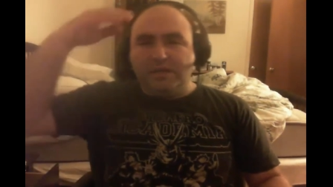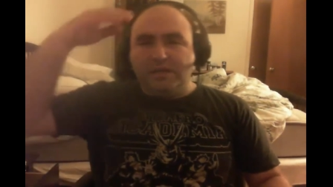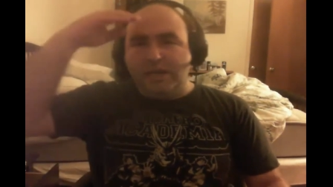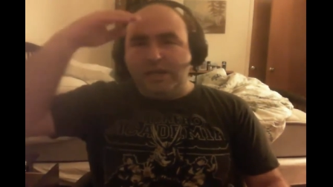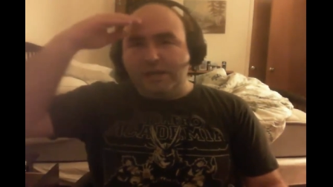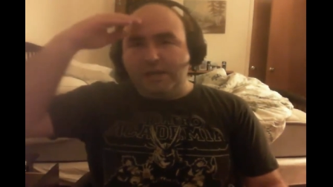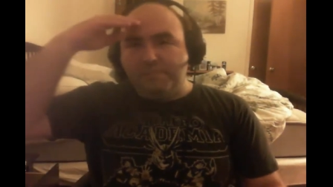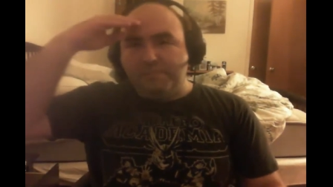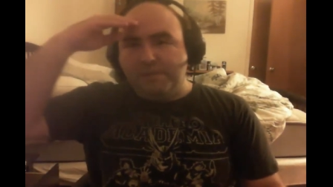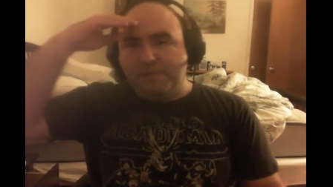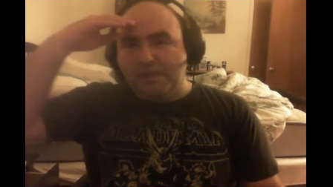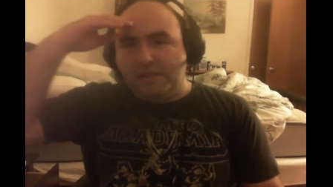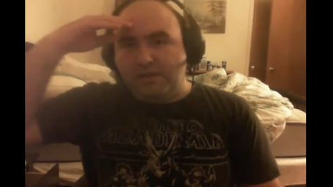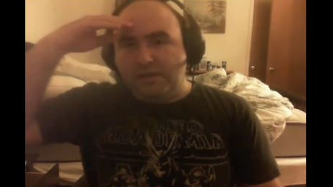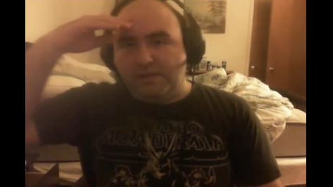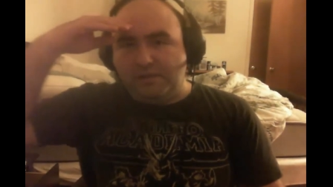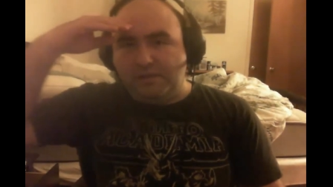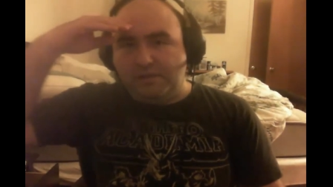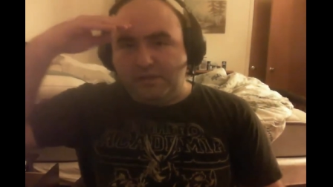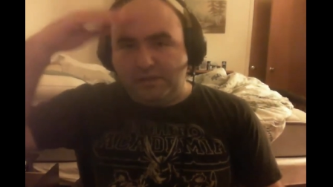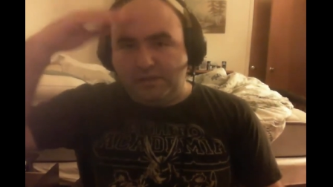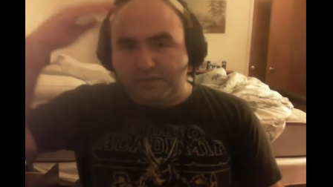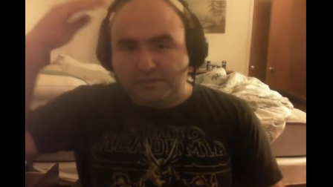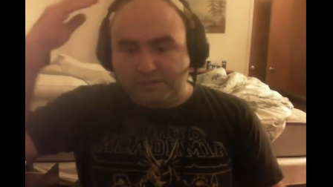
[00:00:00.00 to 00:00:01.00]
And happy
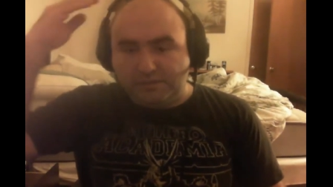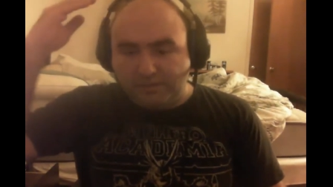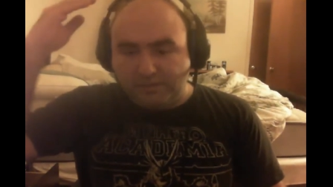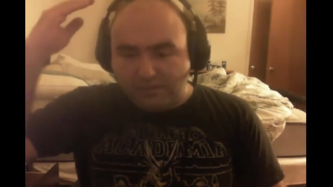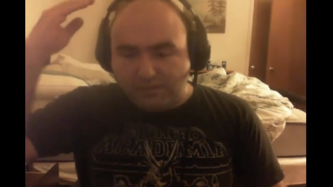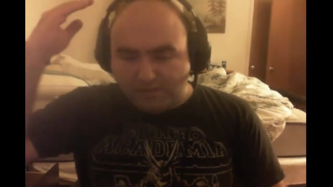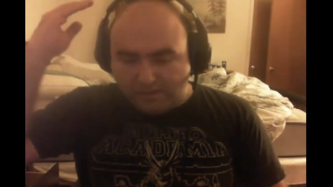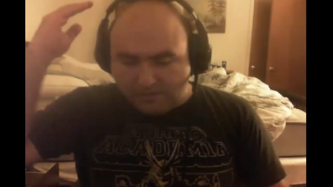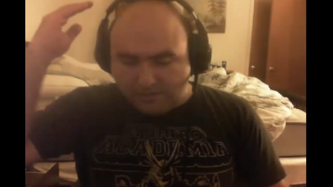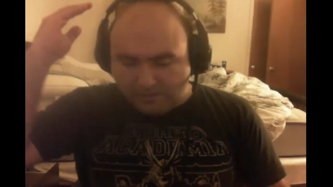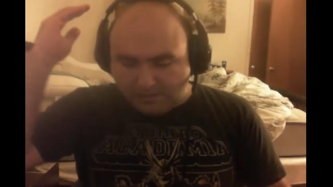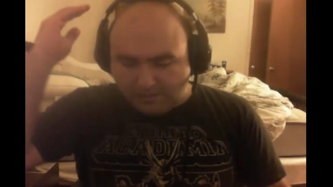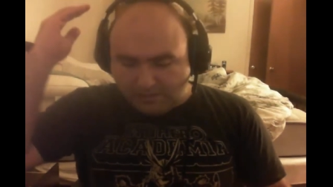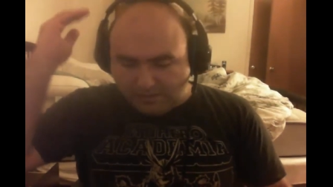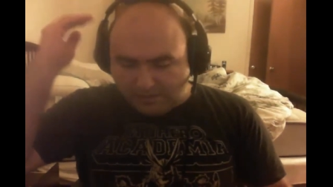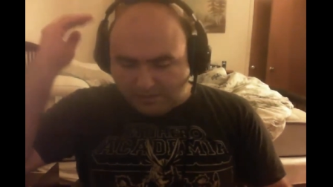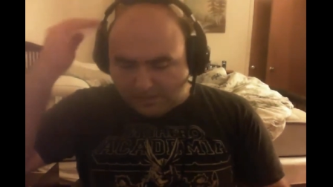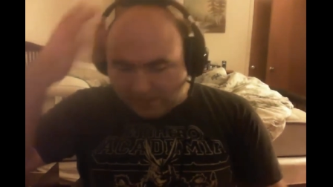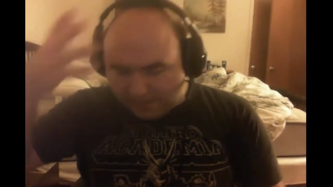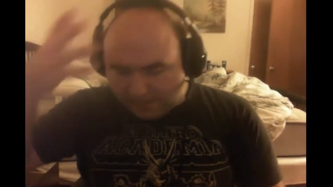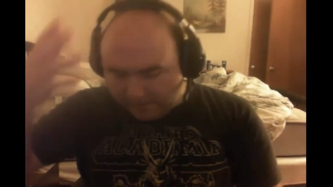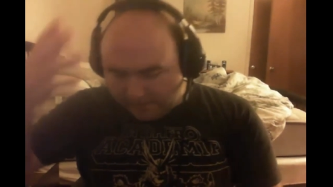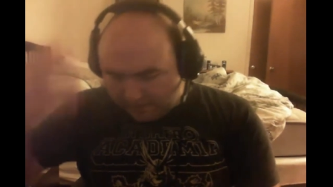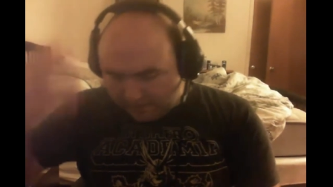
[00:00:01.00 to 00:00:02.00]
holidays.
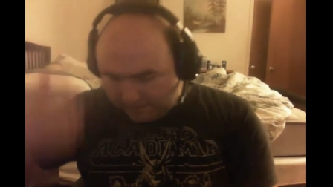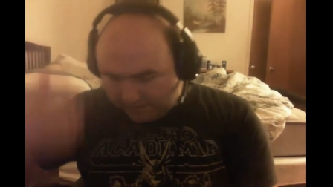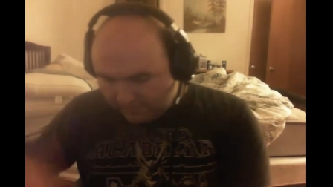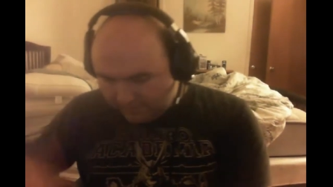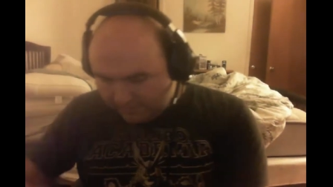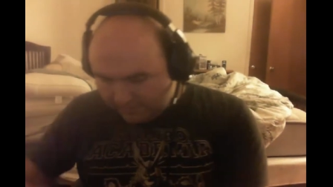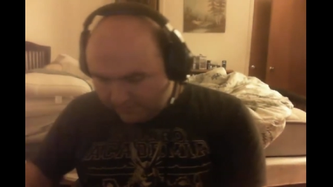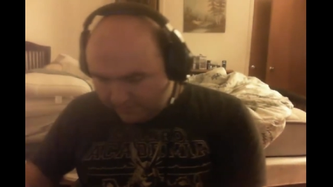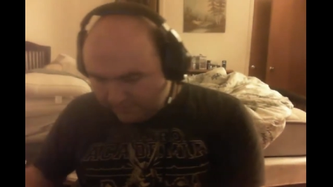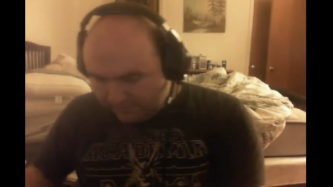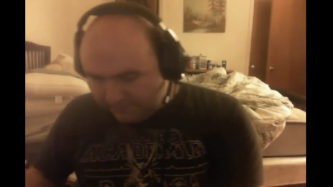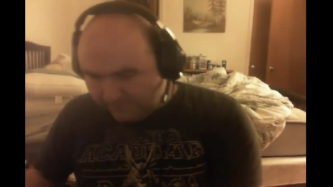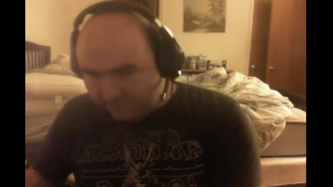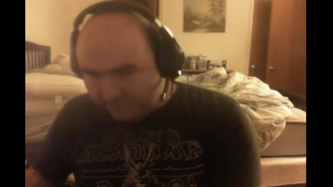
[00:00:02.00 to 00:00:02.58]
Later.